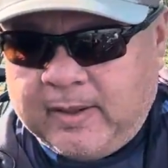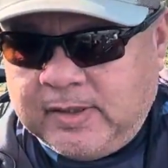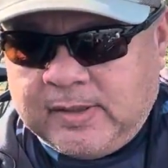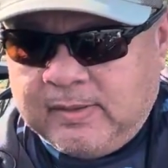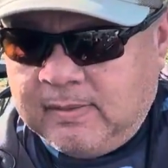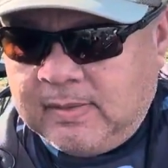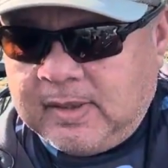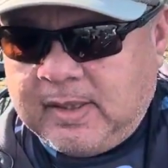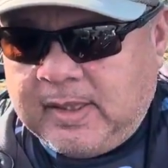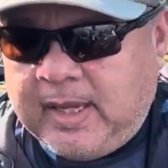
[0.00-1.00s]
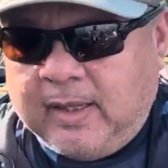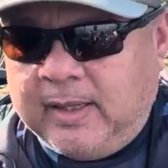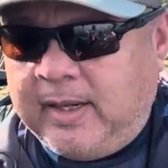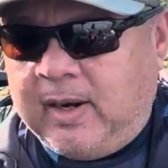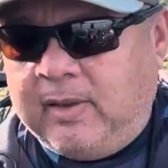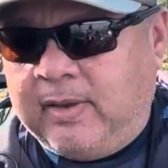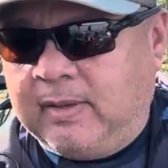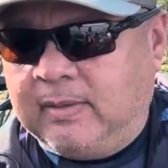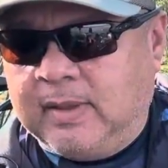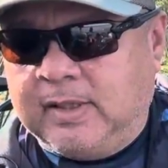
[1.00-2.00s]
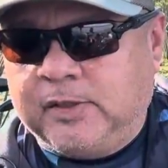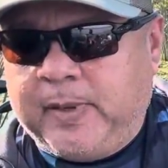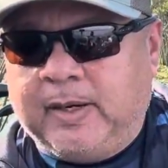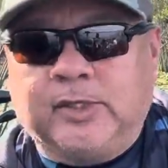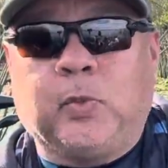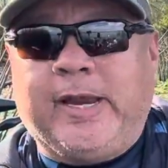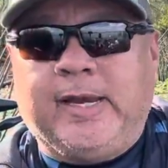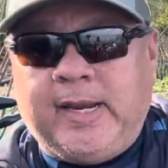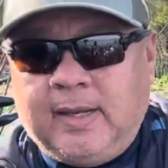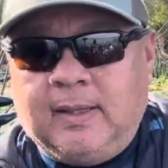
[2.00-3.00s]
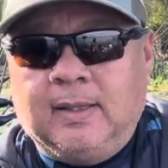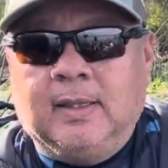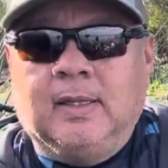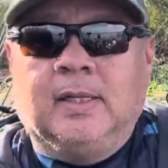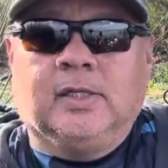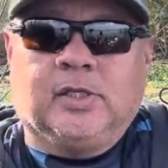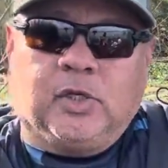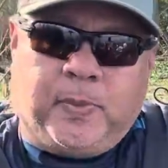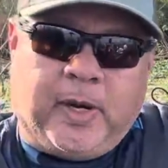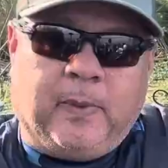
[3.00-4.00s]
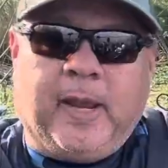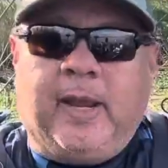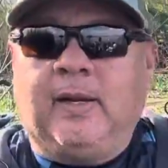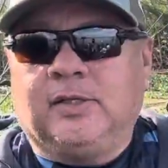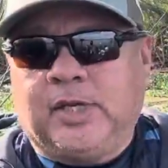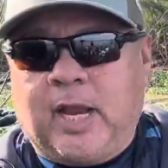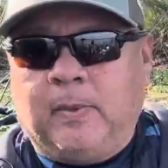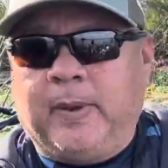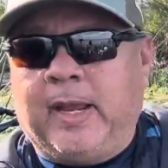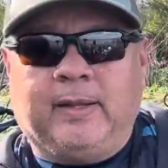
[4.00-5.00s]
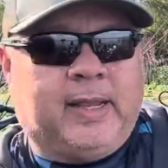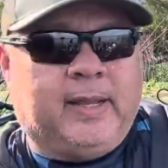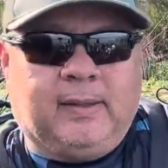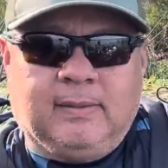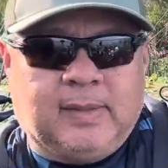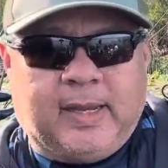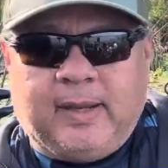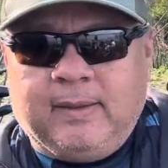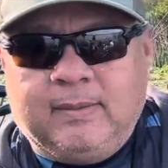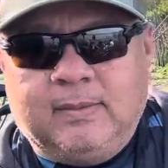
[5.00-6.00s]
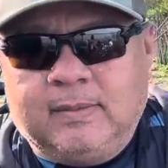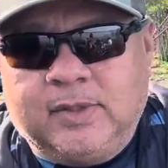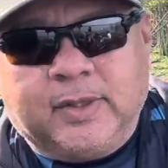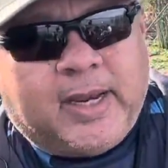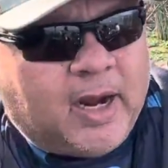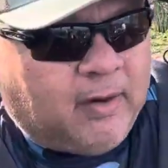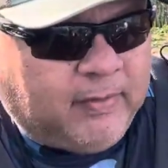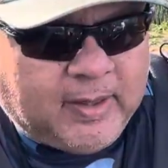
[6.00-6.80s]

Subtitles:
I was killing it on the spinner. It's windy, so spinnerbait, chatterbait, they took care of it.